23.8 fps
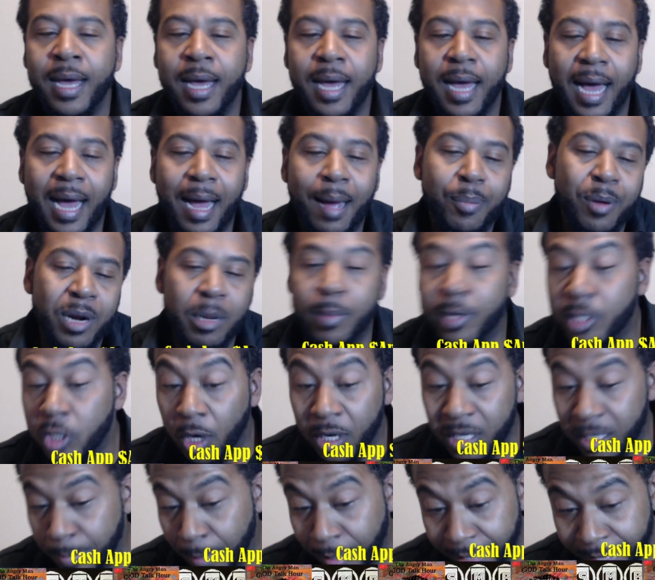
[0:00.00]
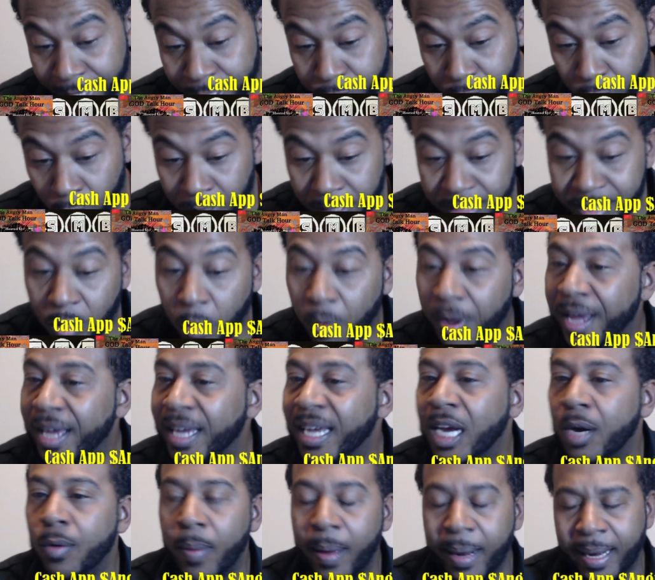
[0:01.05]
I pretty much already did my intro. Let's go ahead and
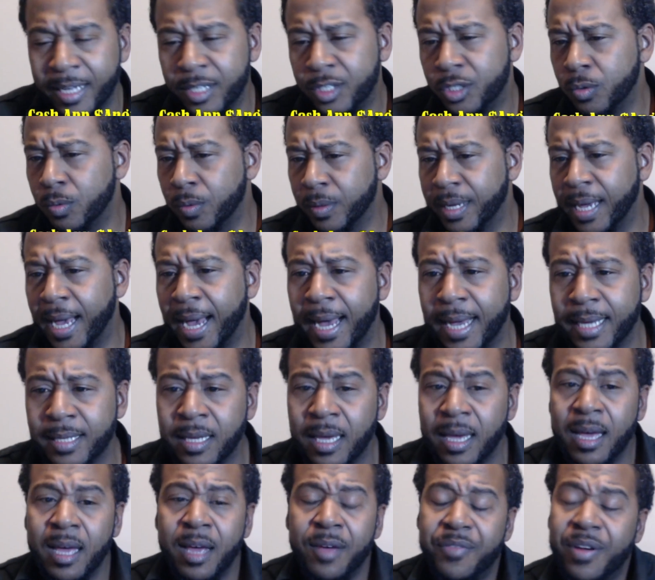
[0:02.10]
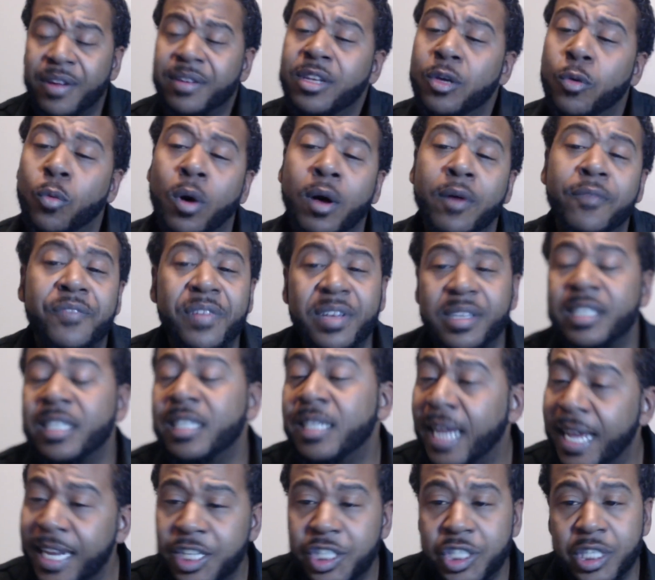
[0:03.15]
get right into it, guys. 5150
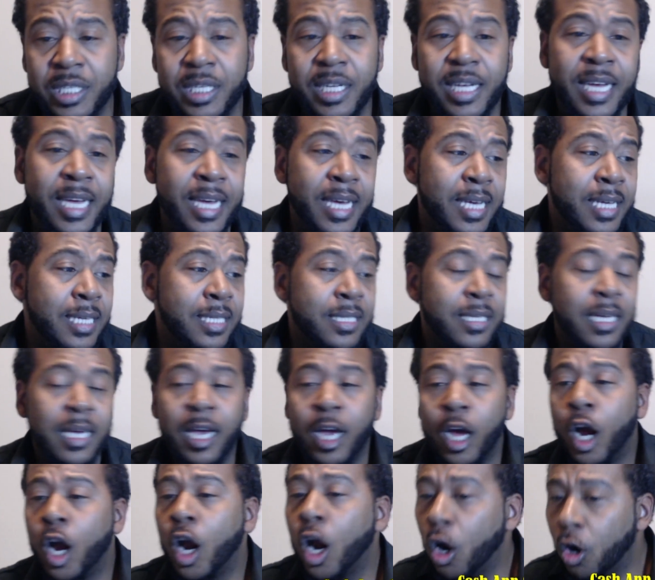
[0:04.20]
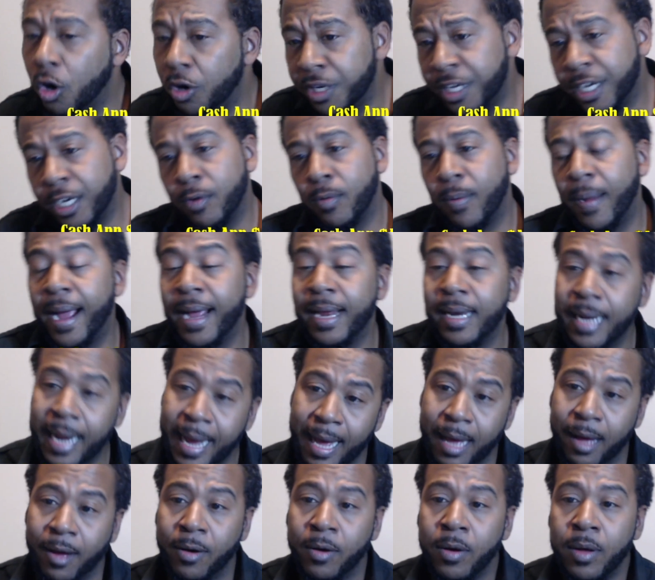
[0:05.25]
Nation is hurting right
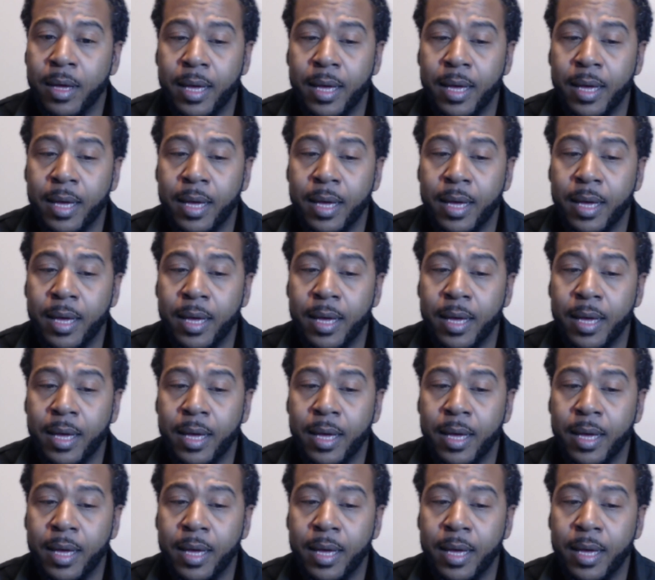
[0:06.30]
now.